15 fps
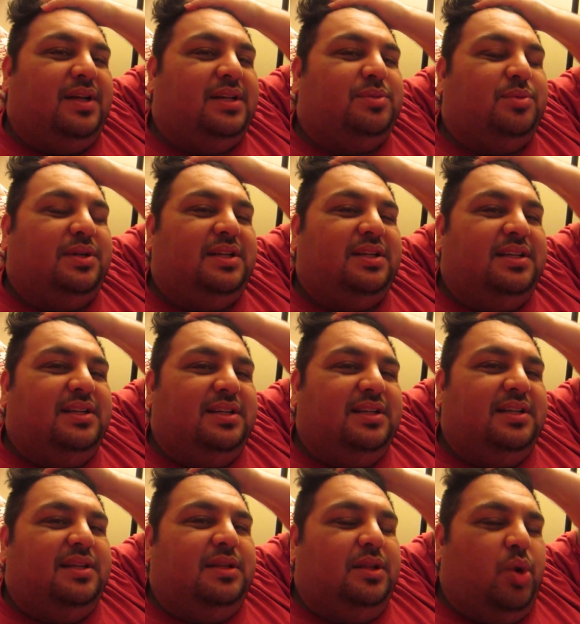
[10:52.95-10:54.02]
That's what
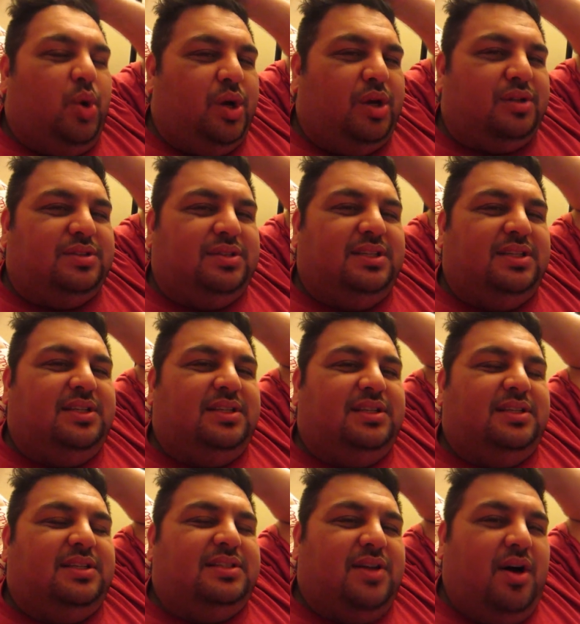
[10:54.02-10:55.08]

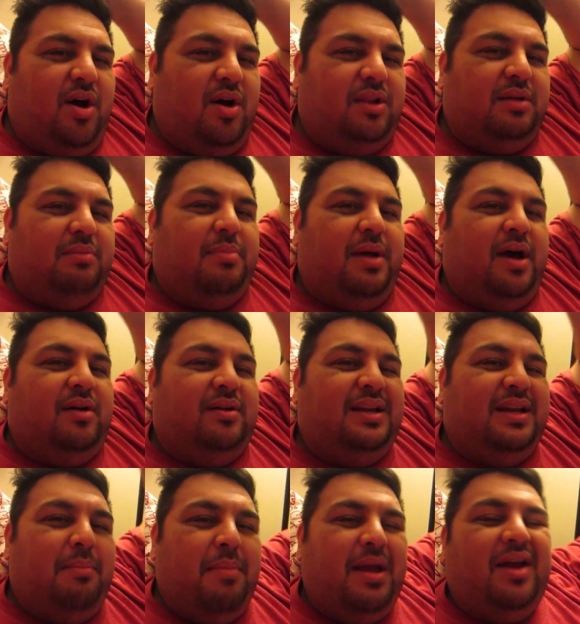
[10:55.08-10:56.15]
loyalty is all about.
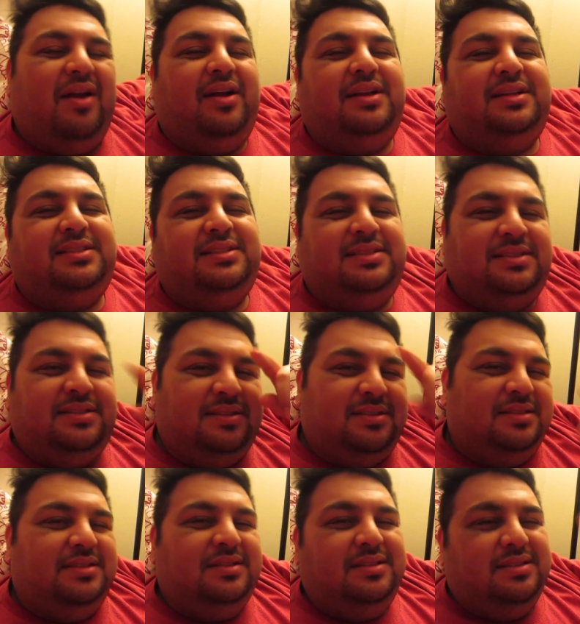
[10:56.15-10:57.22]
And the marriage,
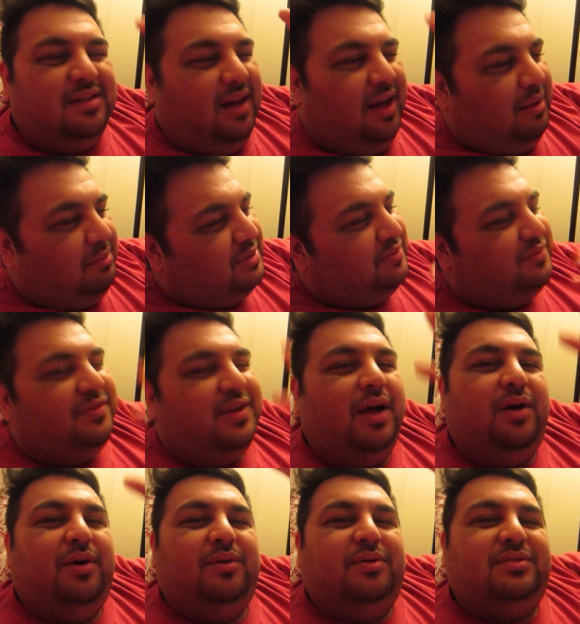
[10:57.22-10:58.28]
ebbs and
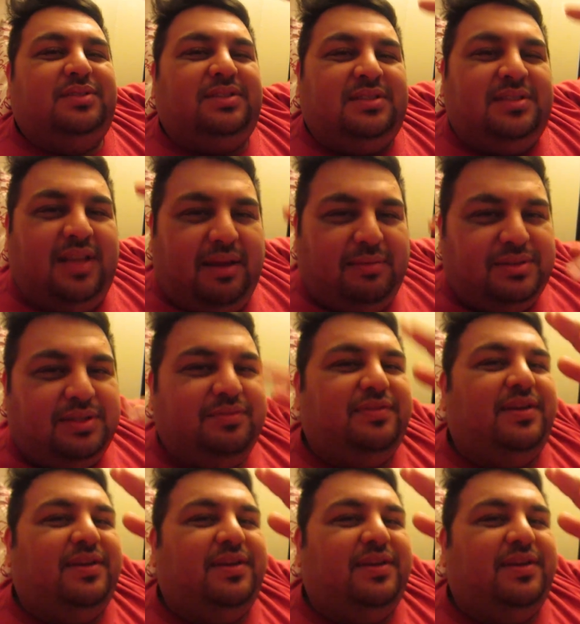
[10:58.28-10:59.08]
flows, ebbs and